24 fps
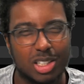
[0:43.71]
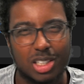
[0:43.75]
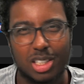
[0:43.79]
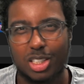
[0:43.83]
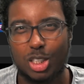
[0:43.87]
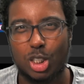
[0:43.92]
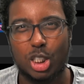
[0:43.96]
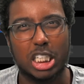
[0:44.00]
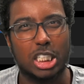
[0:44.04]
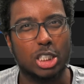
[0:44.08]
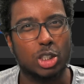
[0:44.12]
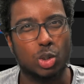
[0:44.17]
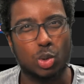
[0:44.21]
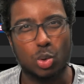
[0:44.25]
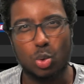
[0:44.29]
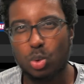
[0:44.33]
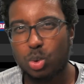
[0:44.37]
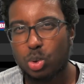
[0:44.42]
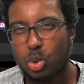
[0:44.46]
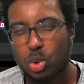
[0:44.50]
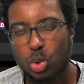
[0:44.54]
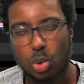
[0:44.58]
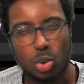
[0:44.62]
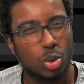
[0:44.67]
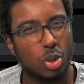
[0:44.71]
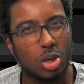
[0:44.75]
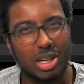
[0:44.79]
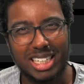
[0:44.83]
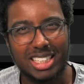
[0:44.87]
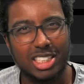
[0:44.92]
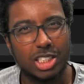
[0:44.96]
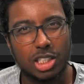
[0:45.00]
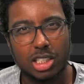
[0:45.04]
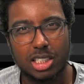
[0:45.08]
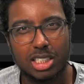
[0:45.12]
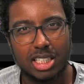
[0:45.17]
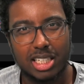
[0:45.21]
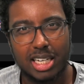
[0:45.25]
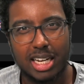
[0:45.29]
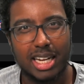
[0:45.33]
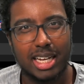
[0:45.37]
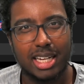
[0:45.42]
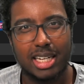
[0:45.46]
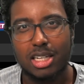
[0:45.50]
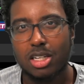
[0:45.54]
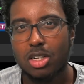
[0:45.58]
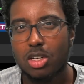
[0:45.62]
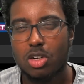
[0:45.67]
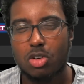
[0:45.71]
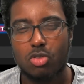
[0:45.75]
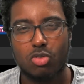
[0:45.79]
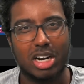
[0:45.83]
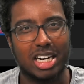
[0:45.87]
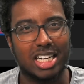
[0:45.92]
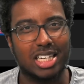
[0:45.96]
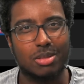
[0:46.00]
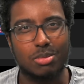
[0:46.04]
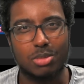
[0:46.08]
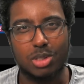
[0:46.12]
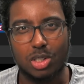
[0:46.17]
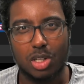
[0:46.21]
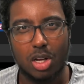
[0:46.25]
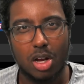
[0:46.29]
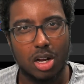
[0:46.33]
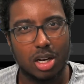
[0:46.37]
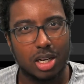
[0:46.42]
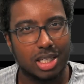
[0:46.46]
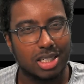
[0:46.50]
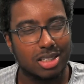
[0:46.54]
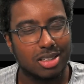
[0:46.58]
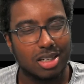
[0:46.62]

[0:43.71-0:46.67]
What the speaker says: Jesus, who got injured today, Raheem Sterling.